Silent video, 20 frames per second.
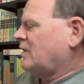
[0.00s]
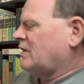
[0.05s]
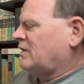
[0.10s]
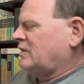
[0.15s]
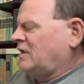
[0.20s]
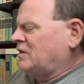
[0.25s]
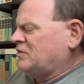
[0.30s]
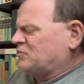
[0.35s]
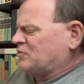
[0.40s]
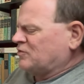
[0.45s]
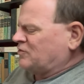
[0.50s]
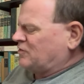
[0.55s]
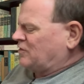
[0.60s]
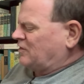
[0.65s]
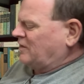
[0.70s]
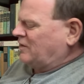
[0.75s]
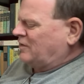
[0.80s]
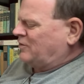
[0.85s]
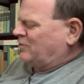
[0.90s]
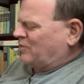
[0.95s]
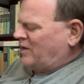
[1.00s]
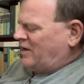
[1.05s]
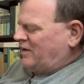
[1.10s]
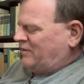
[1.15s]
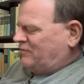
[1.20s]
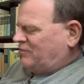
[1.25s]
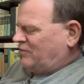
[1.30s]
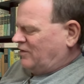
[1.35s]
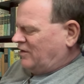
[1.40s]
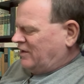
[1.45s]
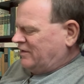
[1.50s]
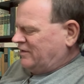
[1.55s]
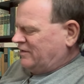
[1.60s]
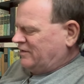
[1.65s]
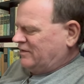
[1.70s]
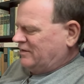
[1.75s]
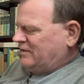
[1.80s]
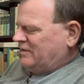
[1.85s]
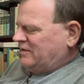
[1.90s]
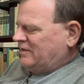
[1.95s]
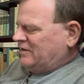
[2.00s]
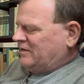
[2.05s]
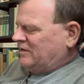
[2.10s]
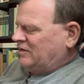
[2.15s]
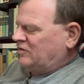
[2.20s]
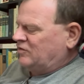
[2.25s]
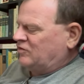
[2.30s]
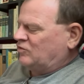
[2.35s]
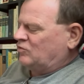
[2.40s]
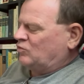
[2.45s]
this was a great find. This is